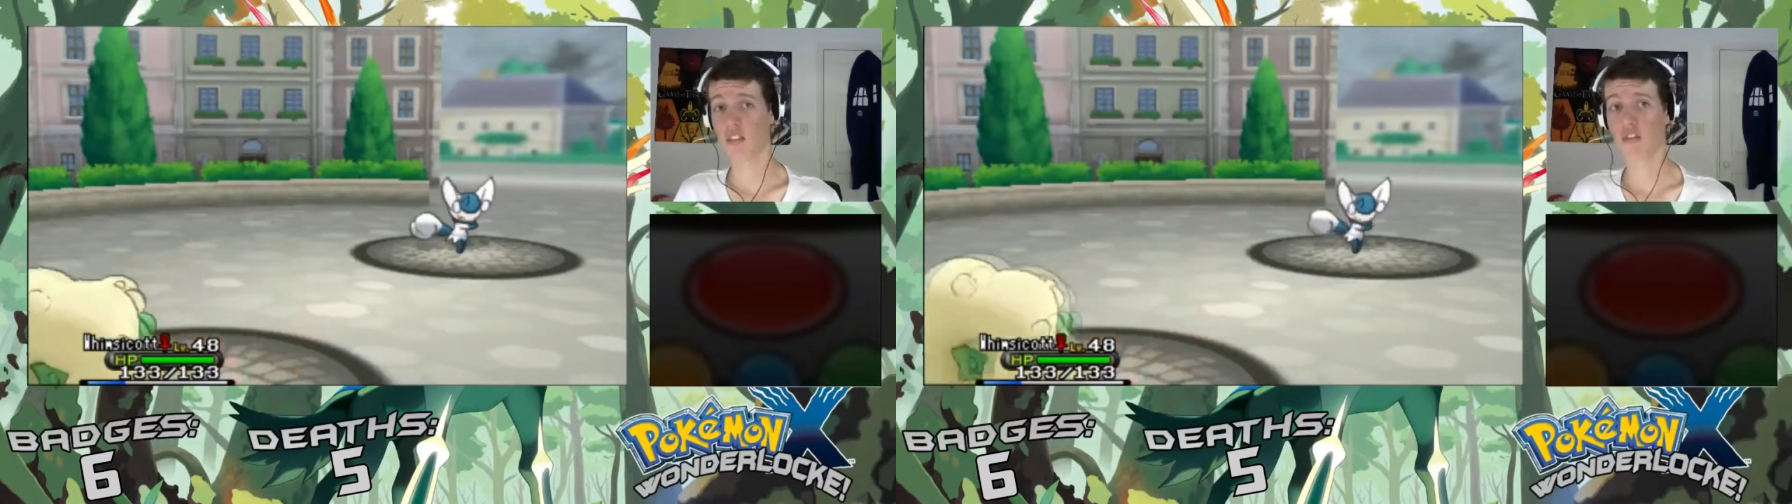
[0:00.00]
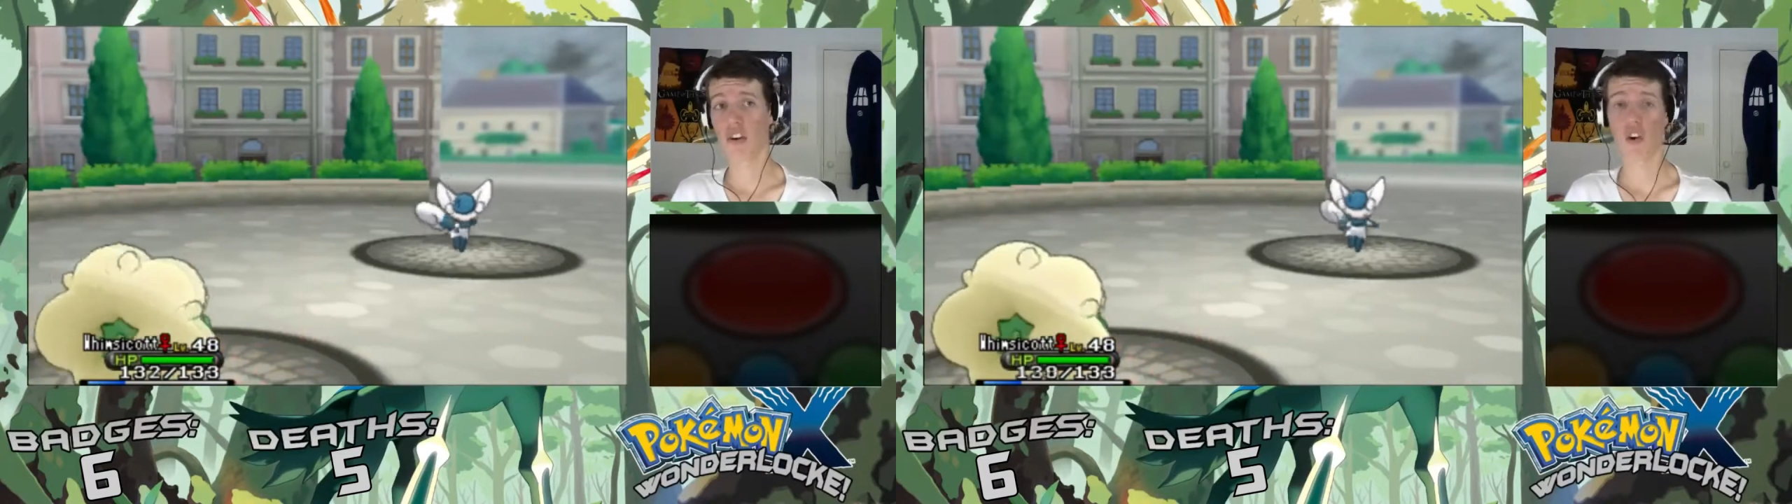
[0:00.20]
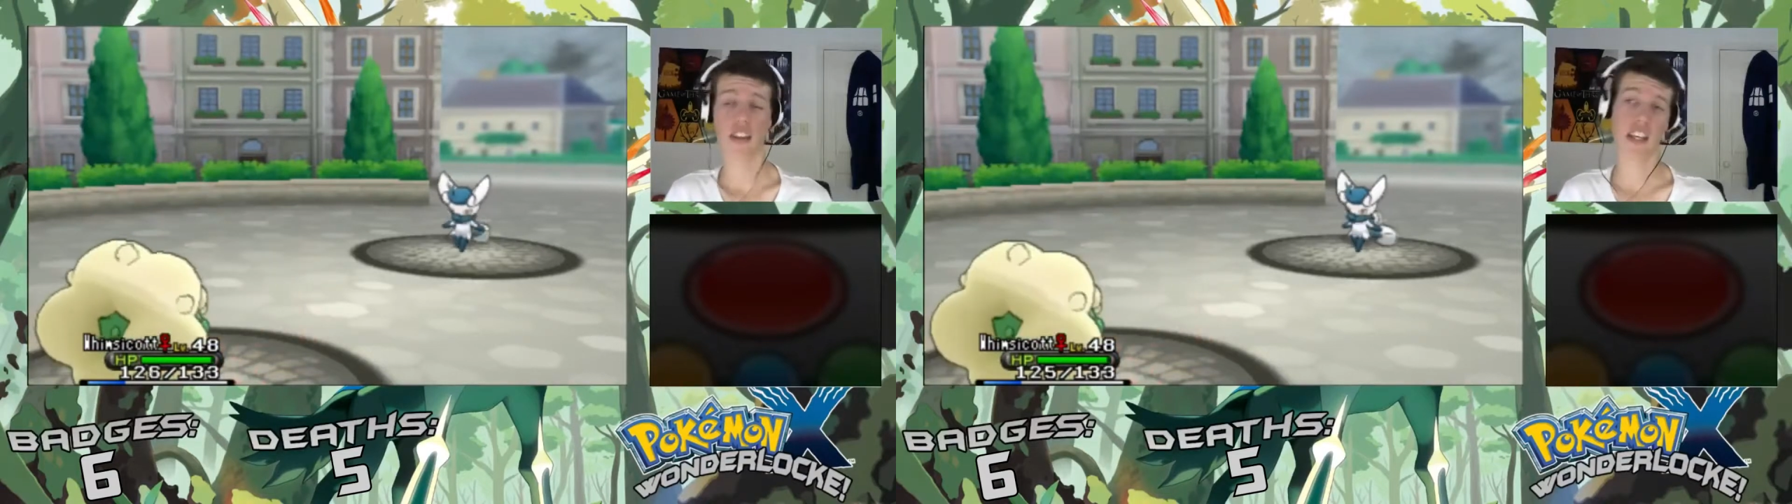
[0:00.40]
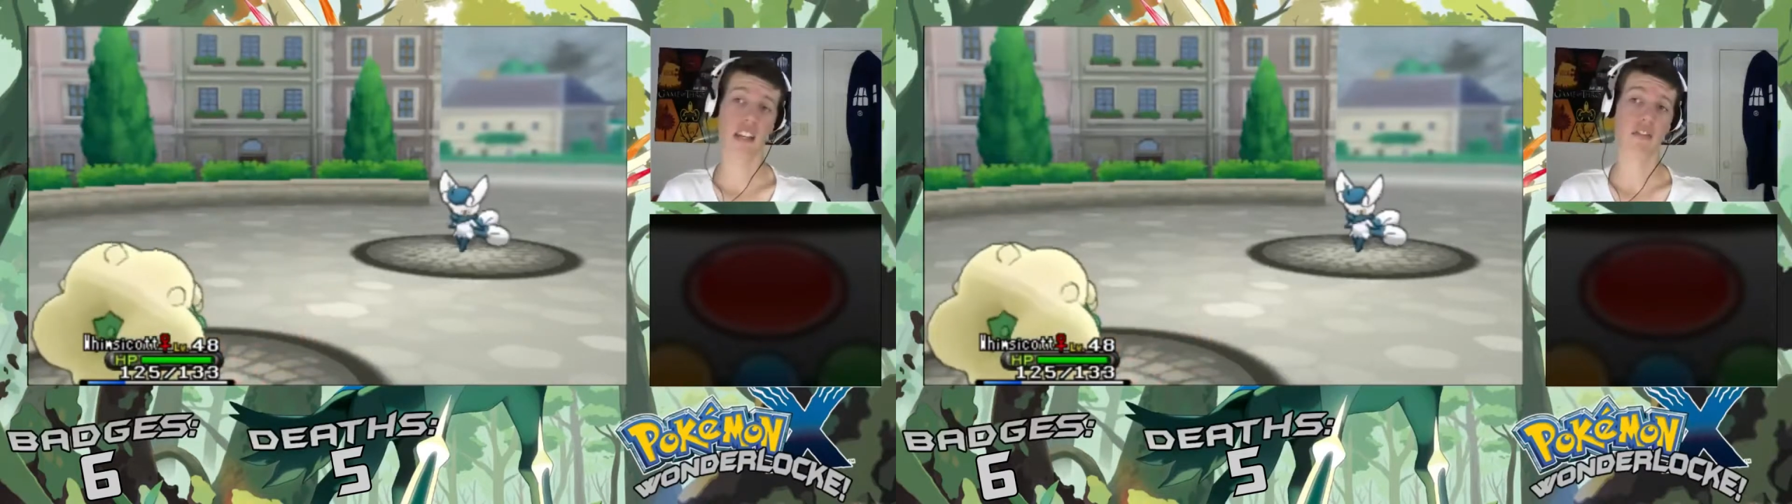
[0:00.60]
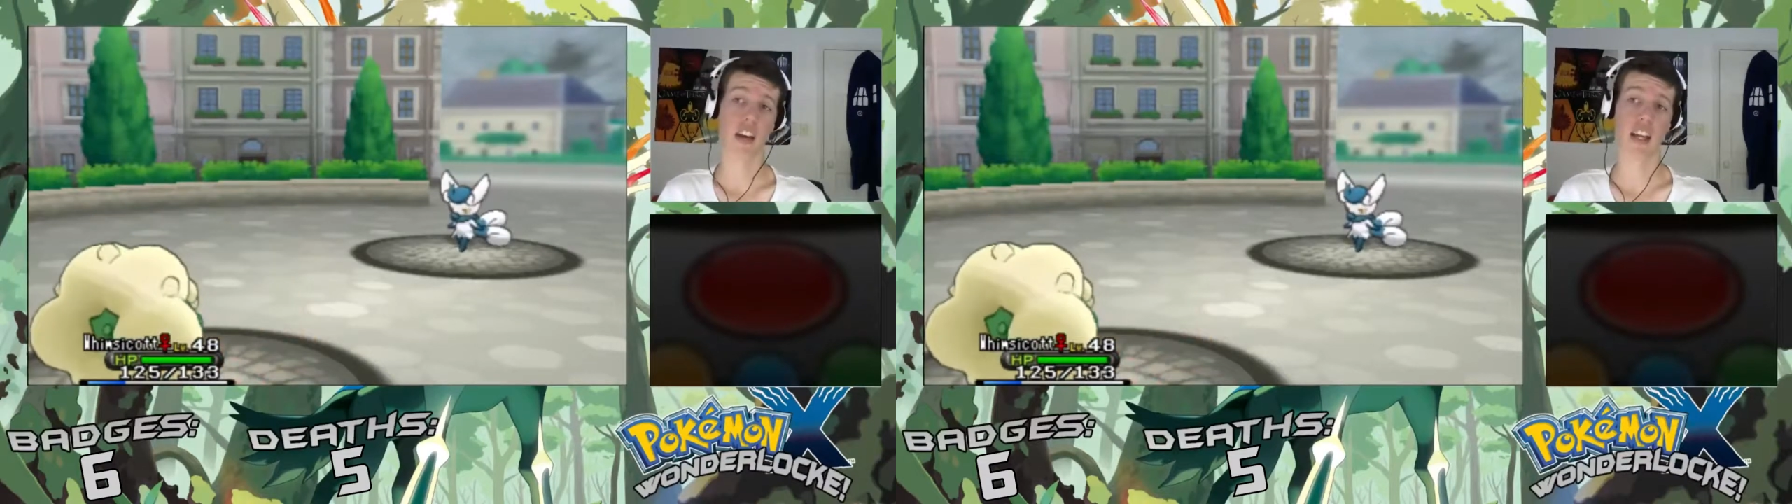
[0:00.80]
for the
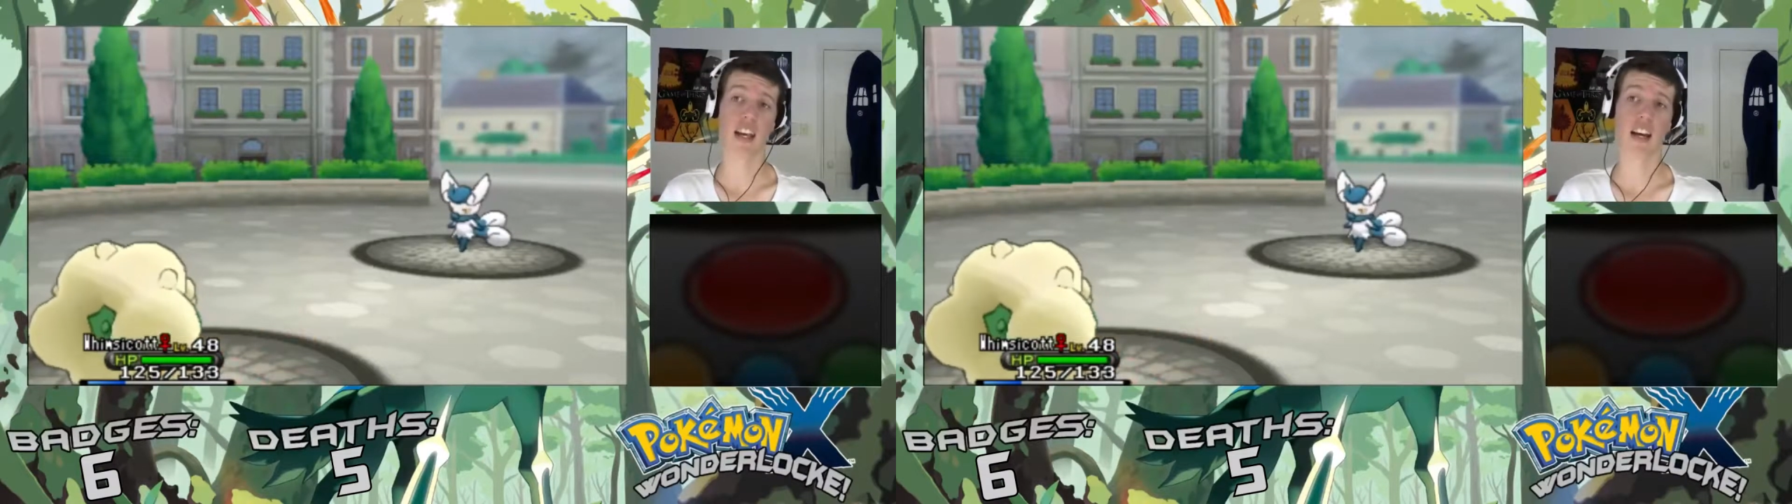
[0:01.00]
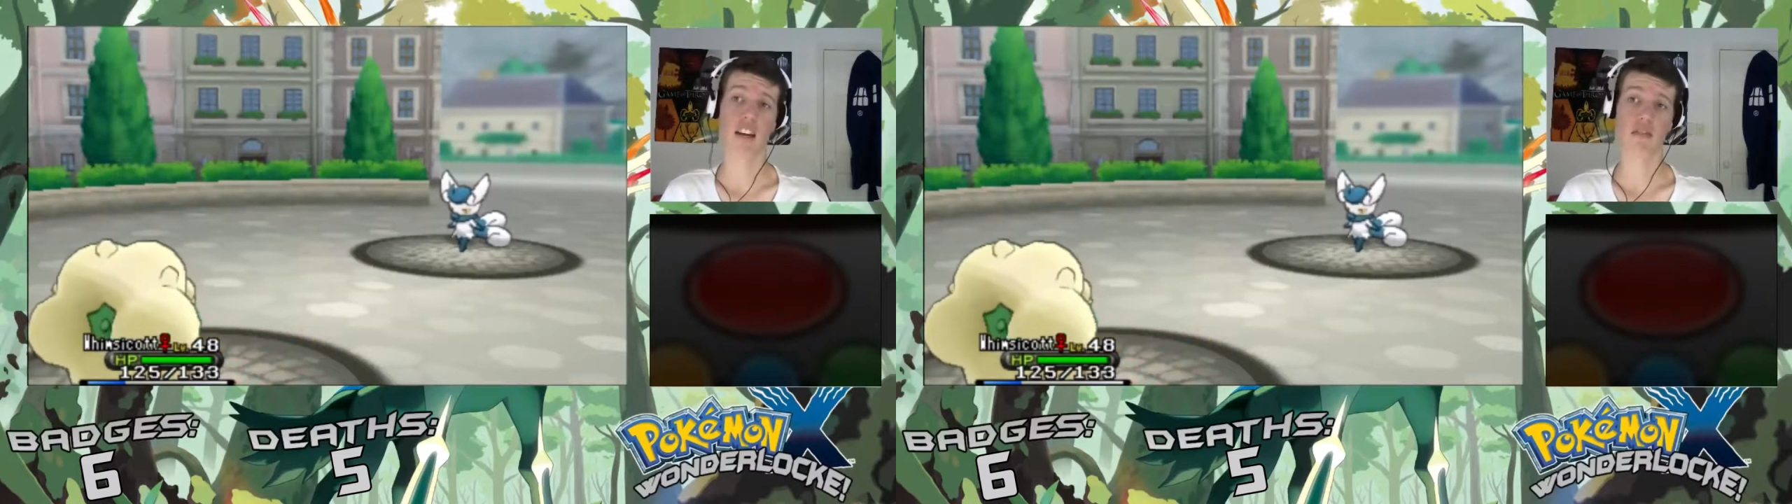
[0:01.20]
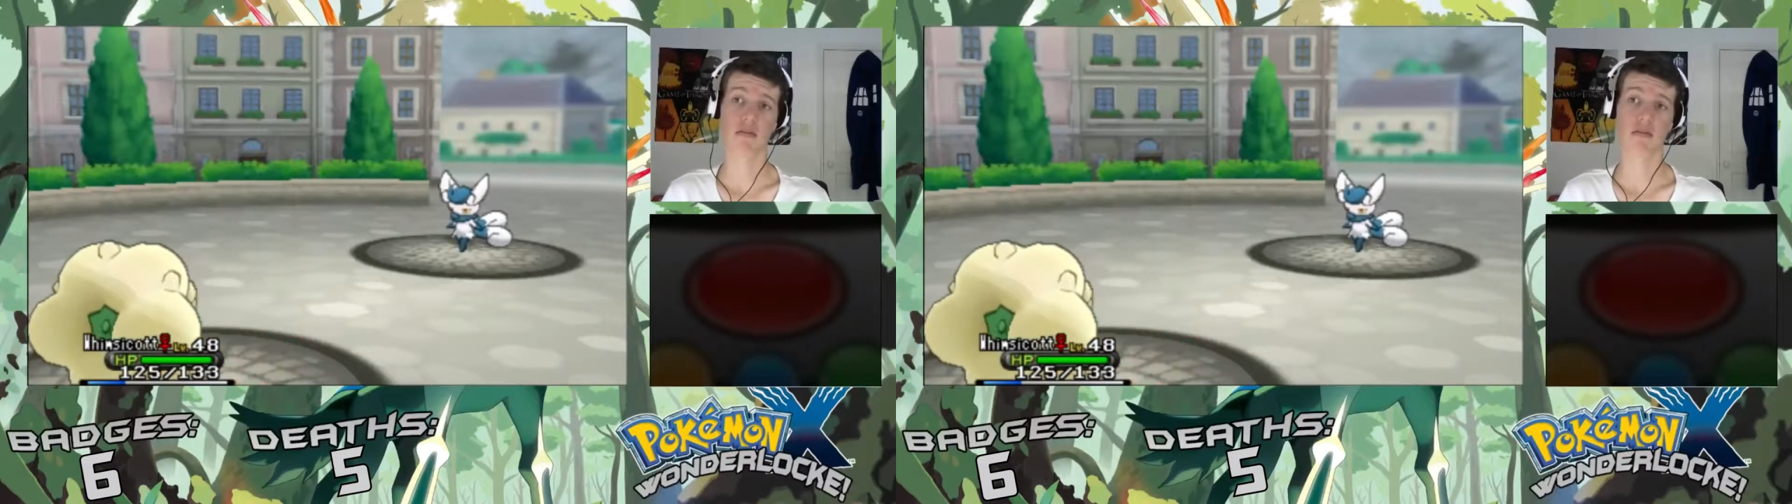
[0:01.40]
fake out.